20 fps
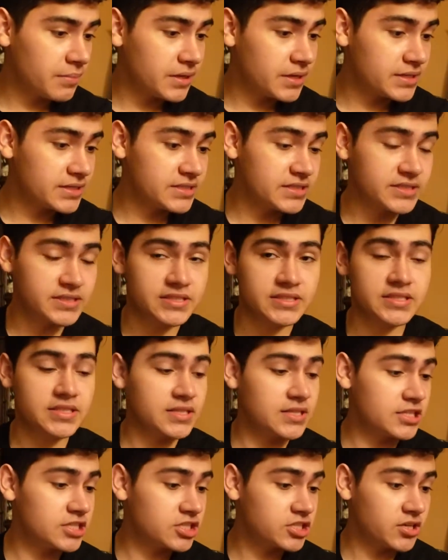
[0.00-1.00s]
It is
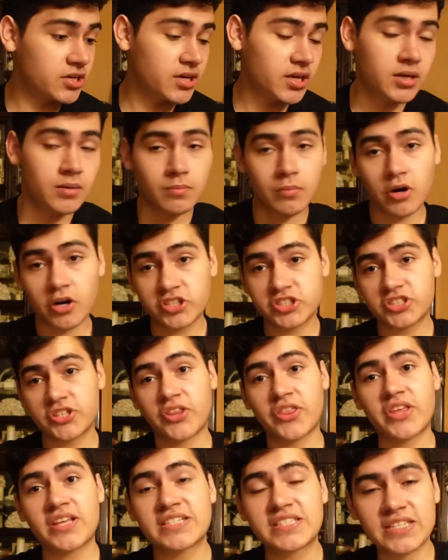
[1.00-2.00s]
Sunday, March
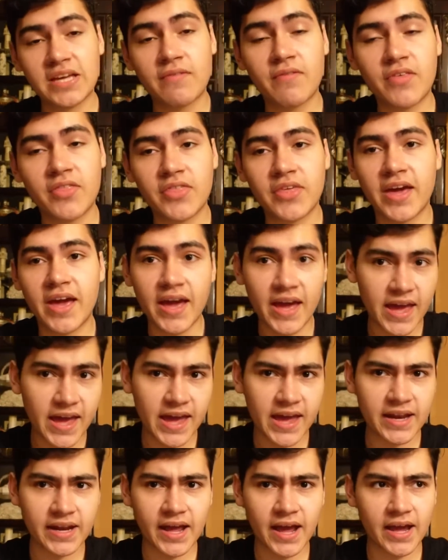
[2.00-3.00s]
the 7th,
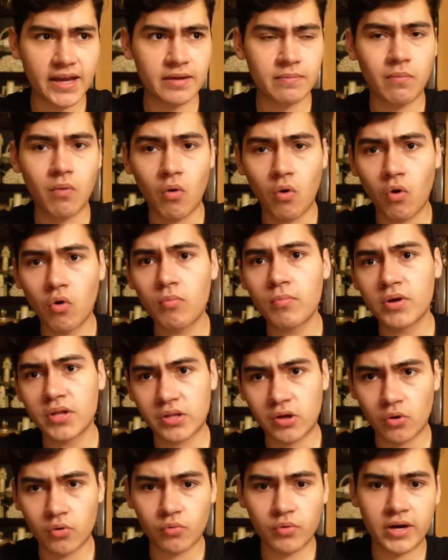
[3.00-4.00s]
and I am home
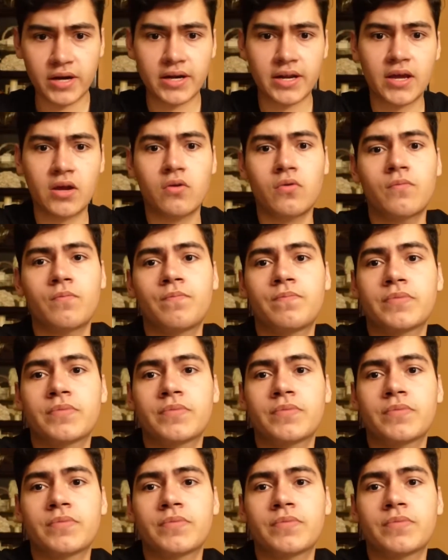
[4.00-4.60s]
alone right now,